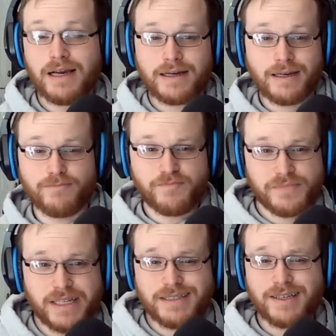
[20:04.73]
Again,
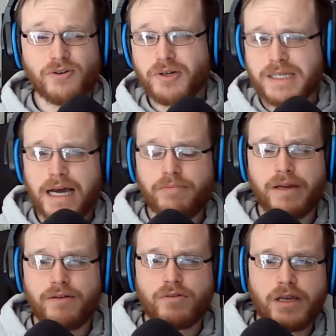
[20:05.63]
is it going to happen
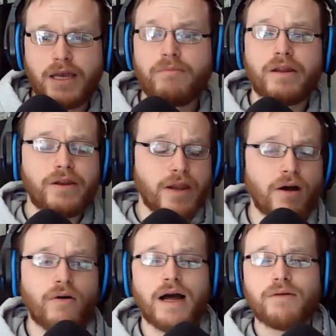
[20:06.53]
every game? No,
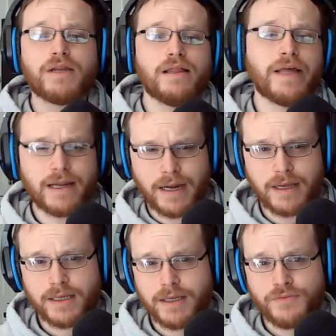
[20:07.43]
I'm not that
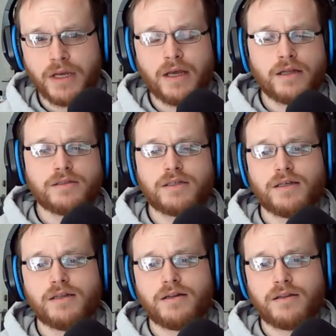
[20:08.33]
naive
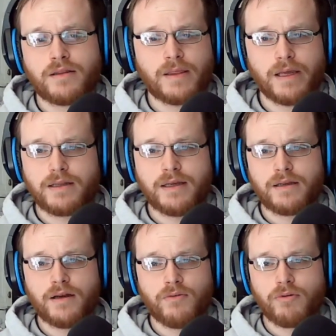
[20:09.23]
to think that,
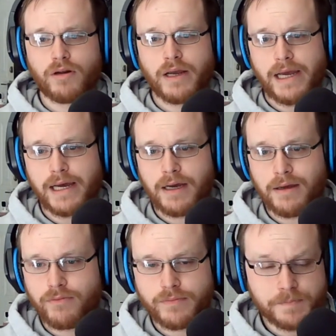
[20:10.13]
you know, we're going to have,